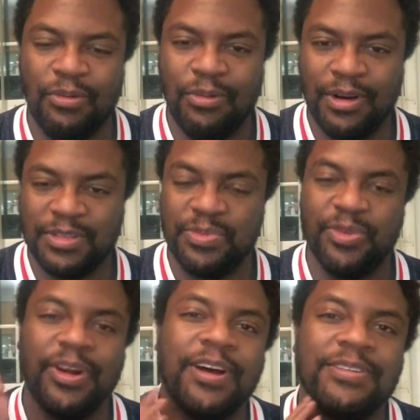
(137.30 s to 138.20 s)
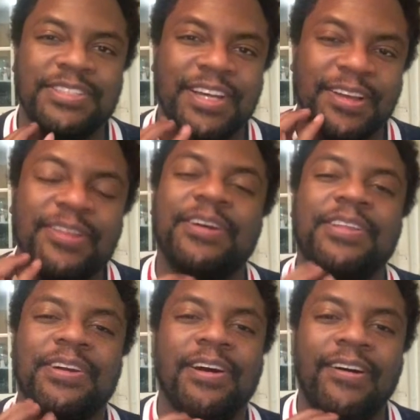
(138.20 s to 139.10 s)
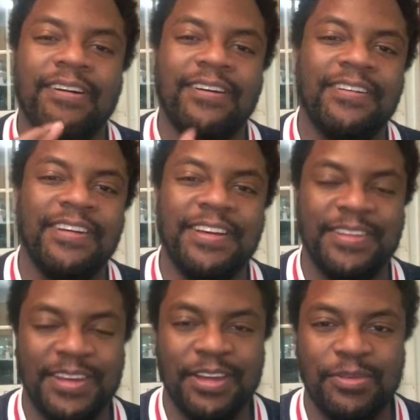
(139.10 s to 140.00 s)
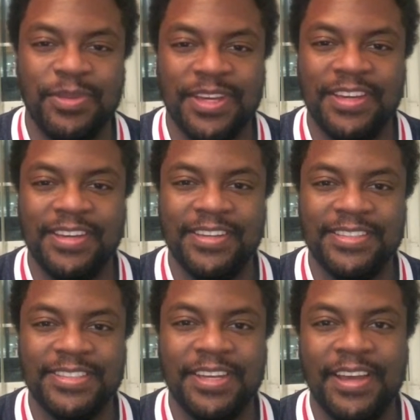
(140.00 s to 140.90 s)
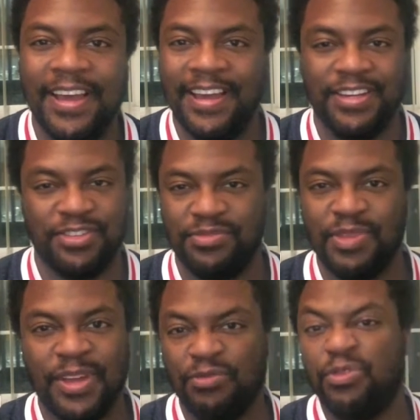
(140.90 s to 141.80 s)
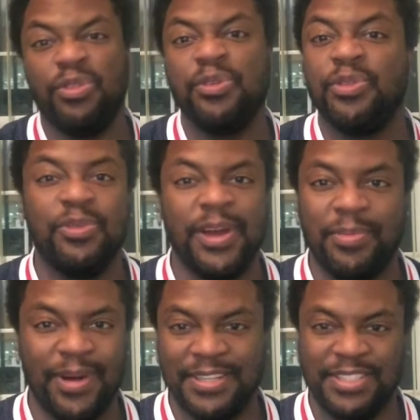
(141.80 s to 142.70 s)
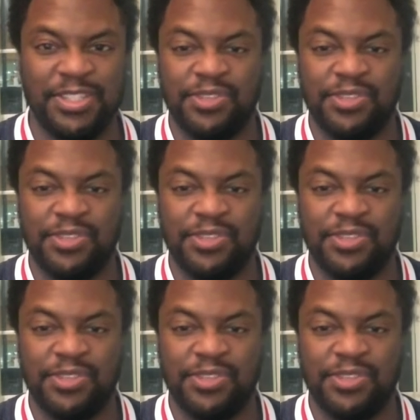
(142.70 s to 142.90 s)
walks him around to take a look at the car, and they hand him the keys and flew through that process.